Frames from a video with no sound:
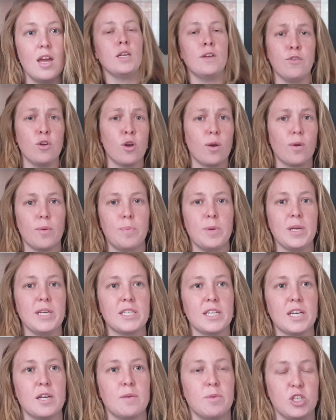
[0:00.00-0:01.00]
If you're
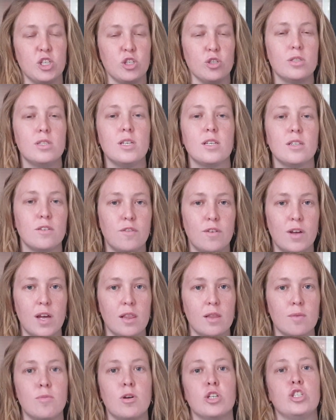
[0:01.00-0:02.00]
repeating it but you didn't
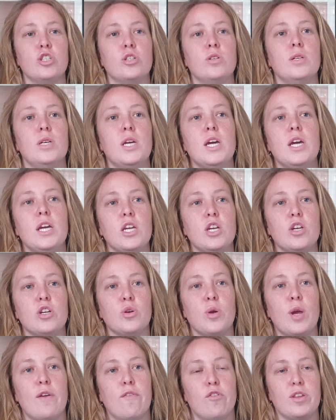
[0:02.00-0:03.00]
fail the module, you
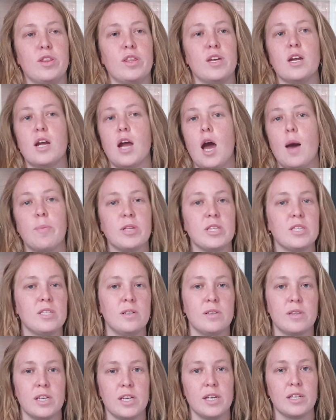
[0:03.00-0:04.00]
do everything up
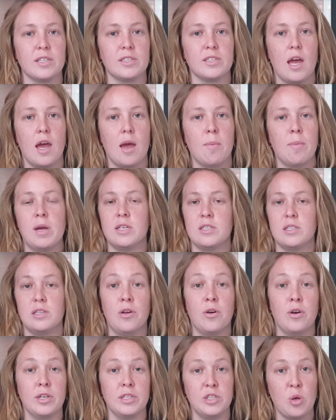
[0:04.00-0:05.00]
until the exam as
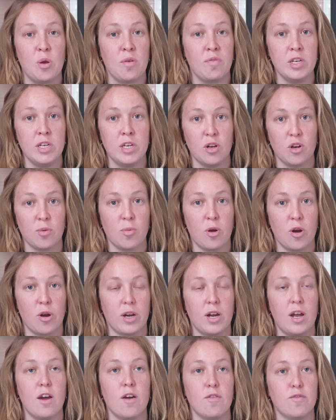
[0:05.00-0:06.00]
long as you have a year
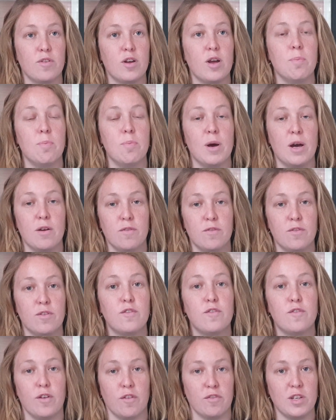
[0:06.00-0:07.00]
mark of above
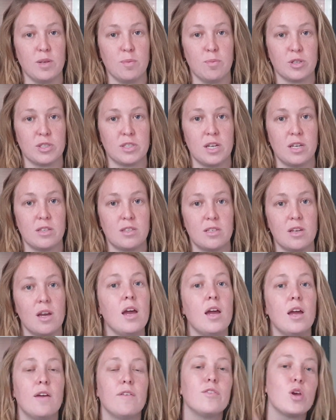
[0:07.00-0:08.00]
50%. If
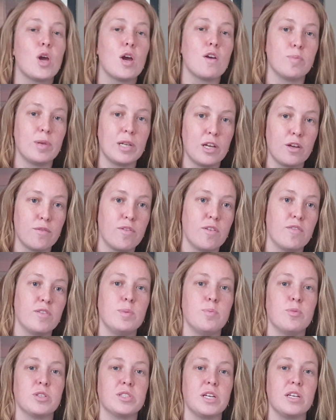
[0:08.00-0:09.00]
you have below
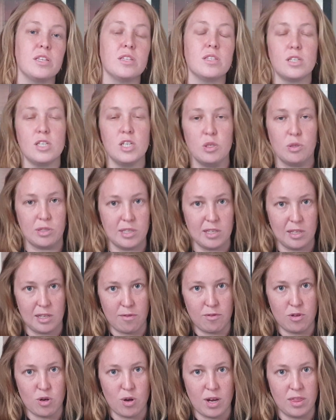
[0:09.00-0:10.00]
50%, you still
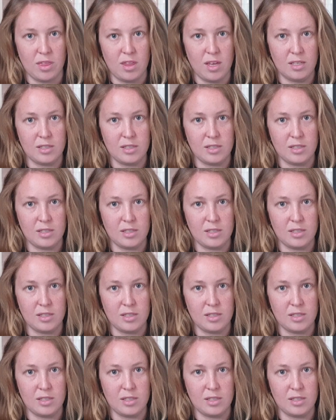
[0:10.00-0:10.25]
have to write the